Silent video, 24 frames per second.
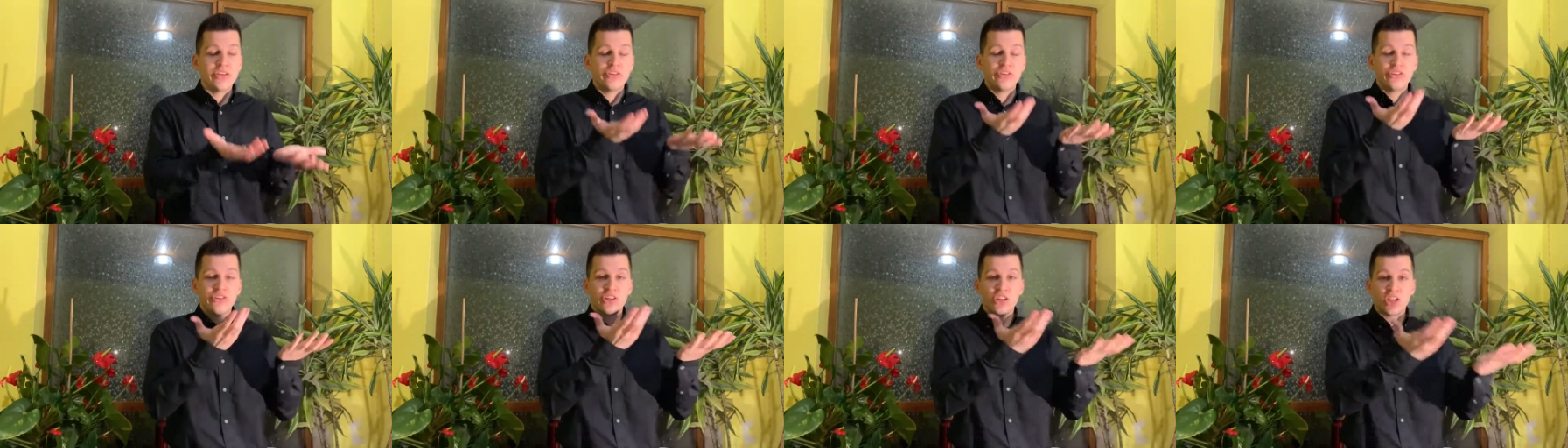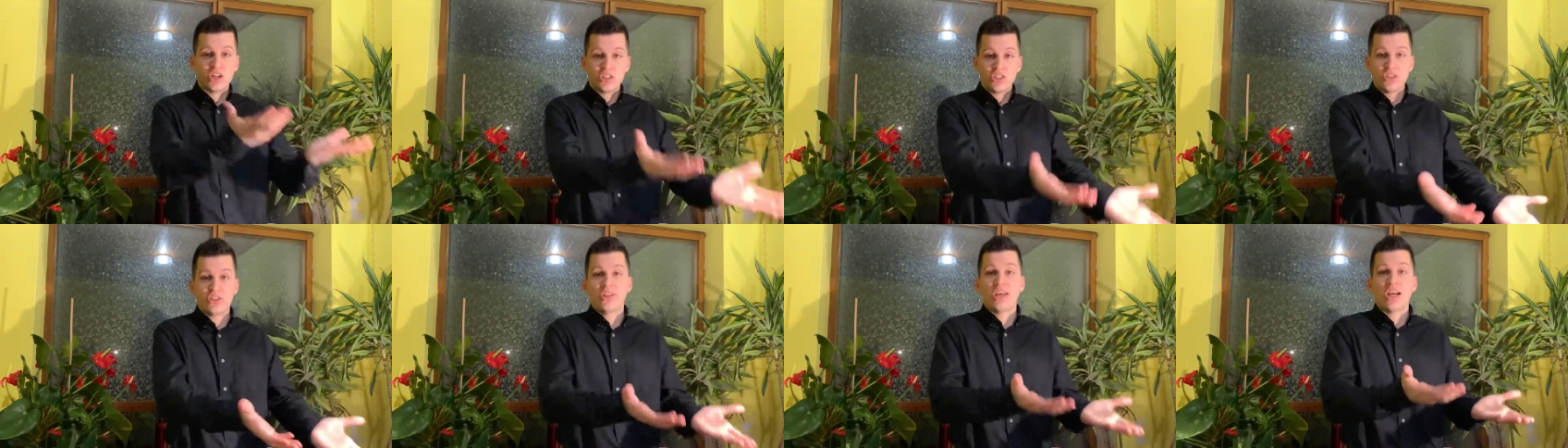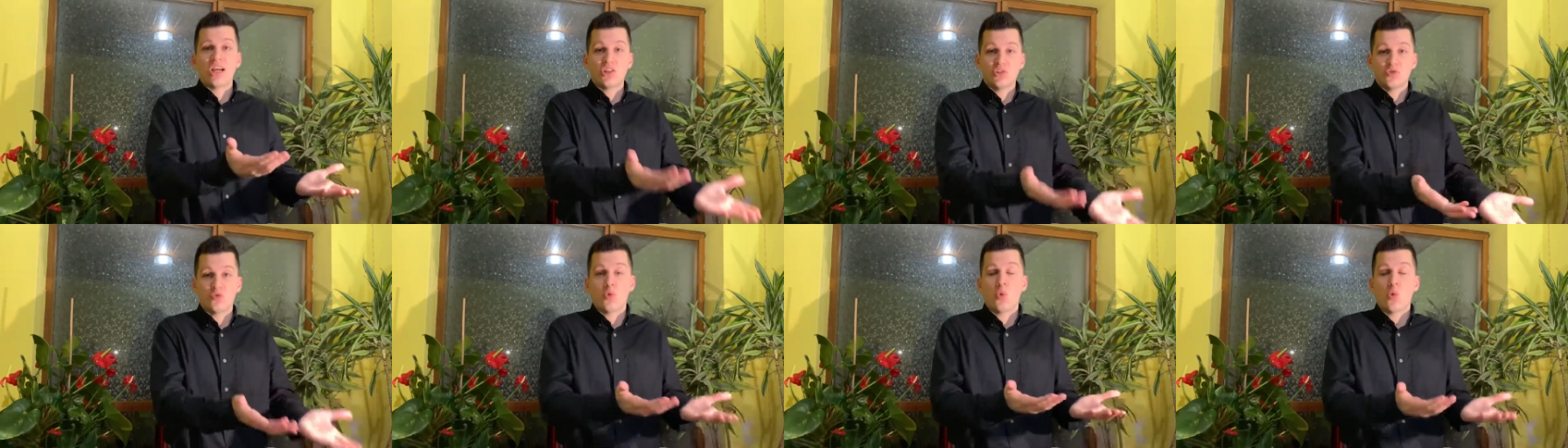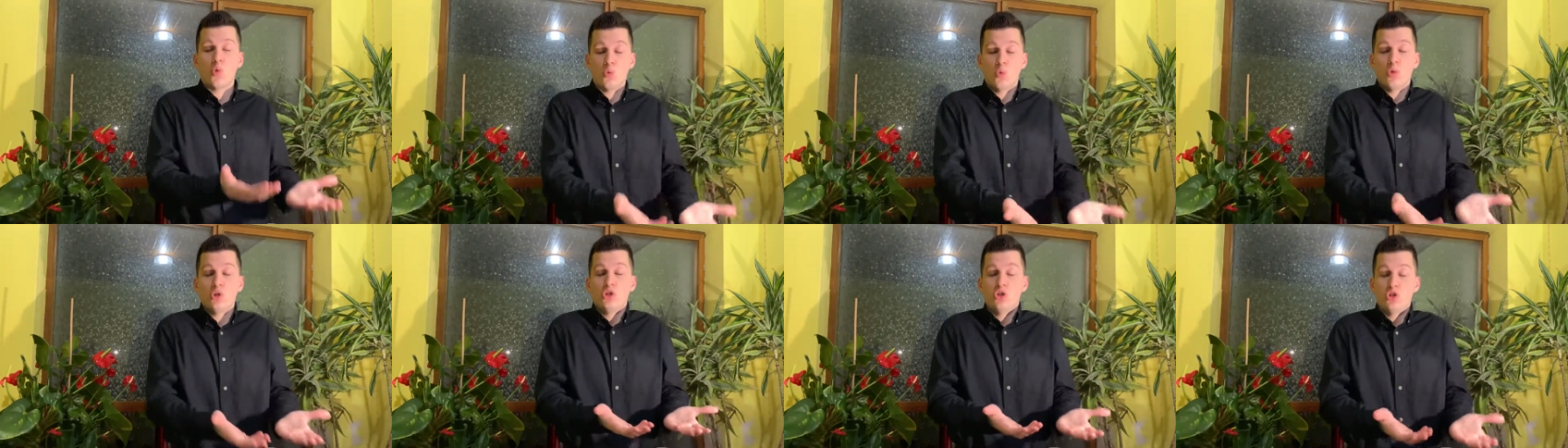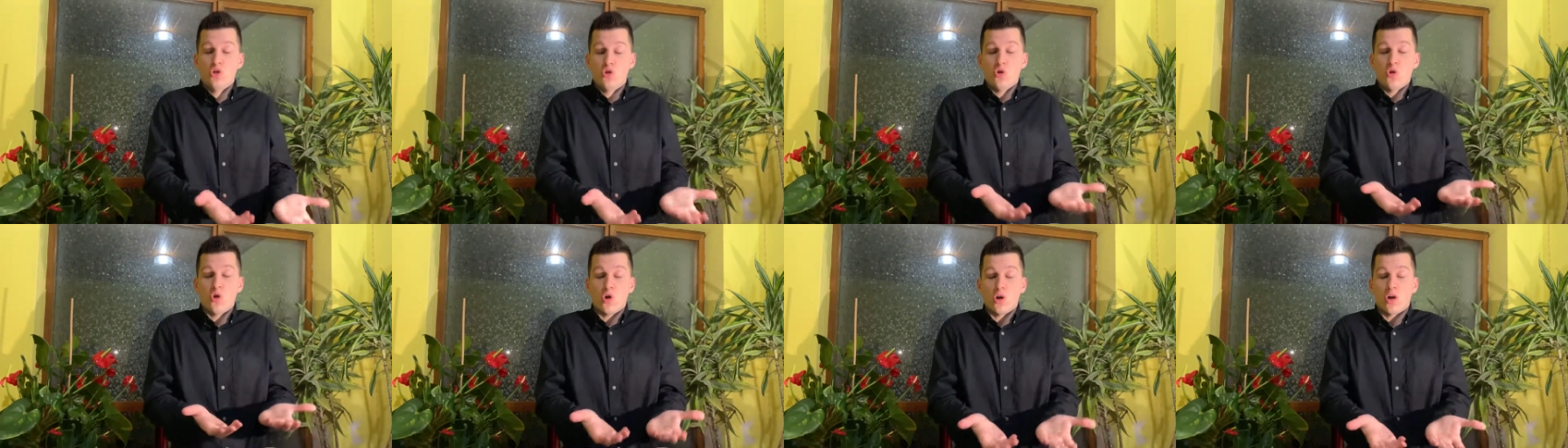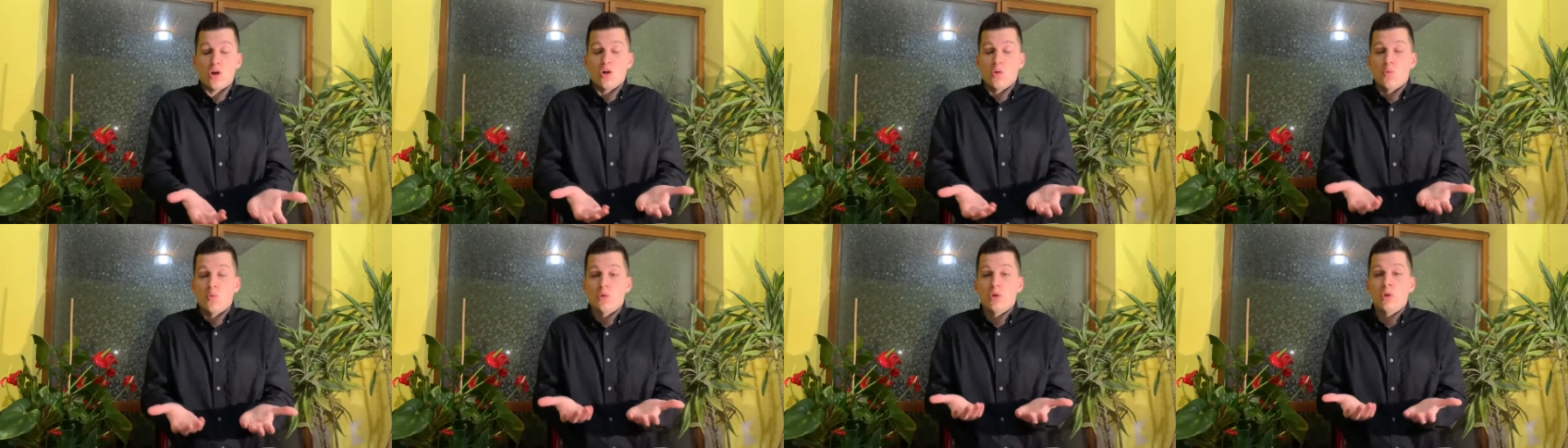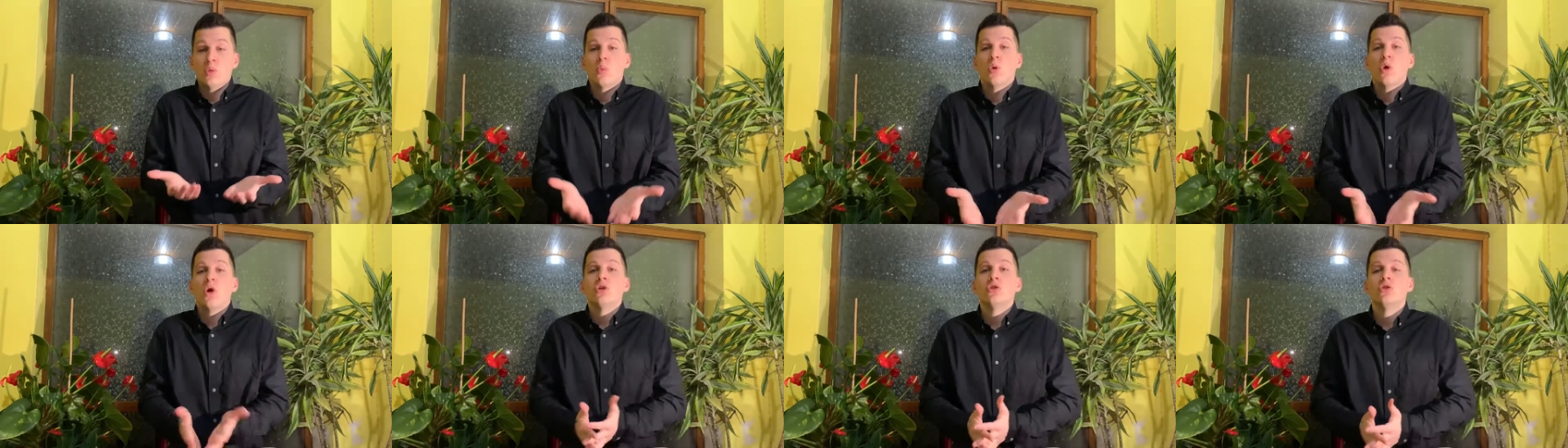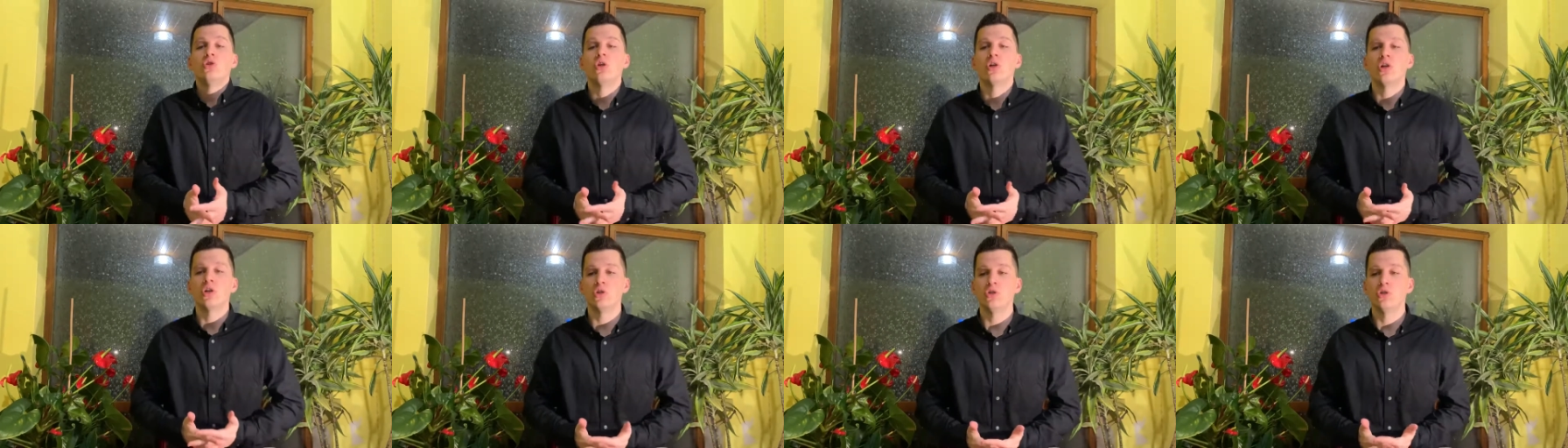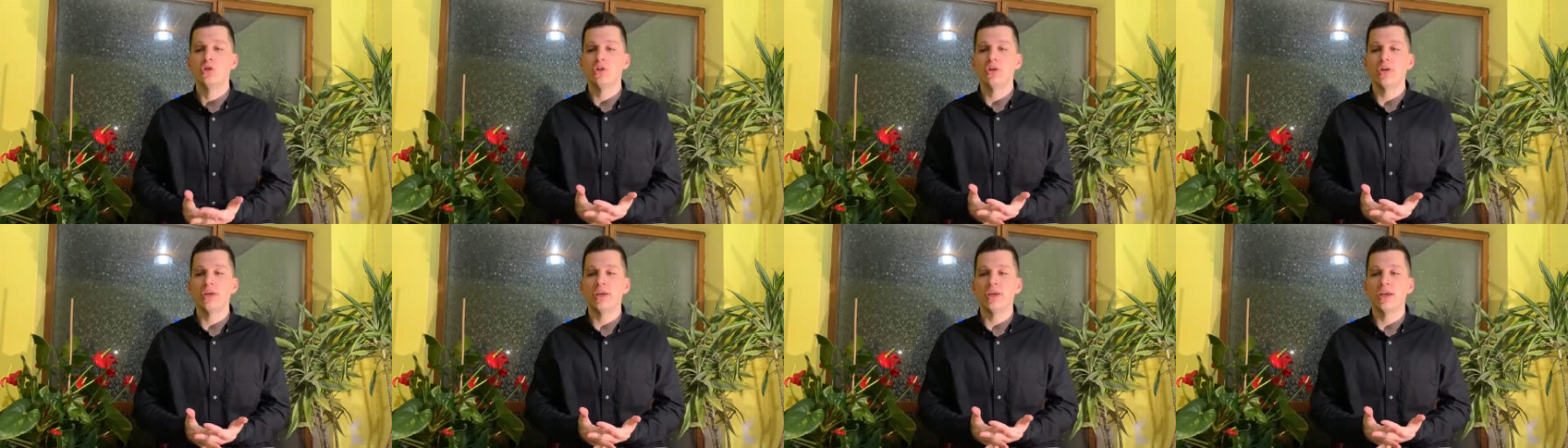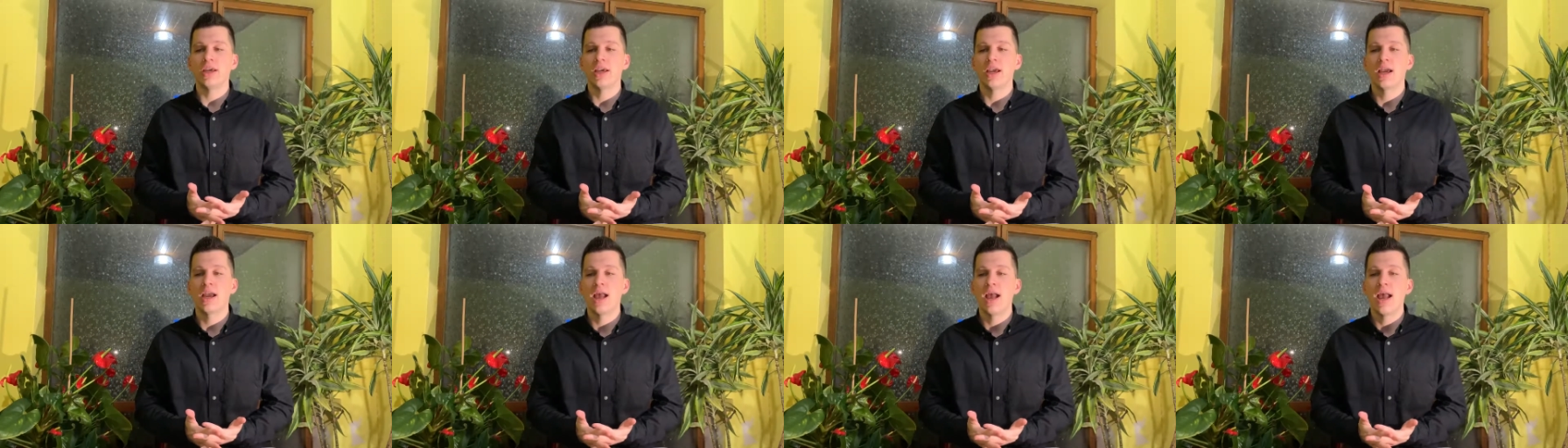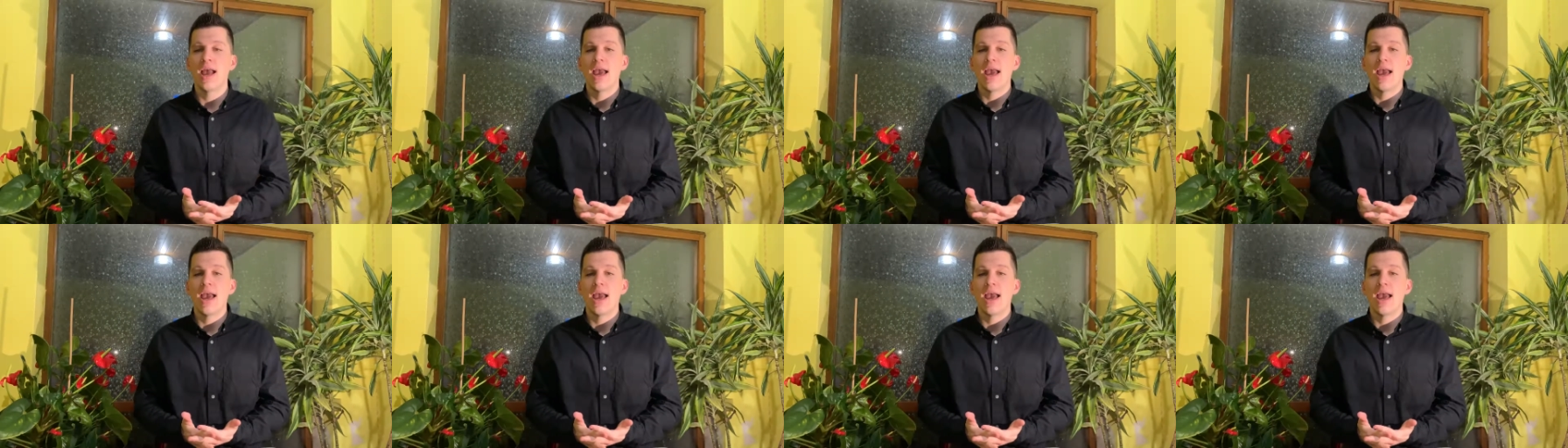successful with what you're doing.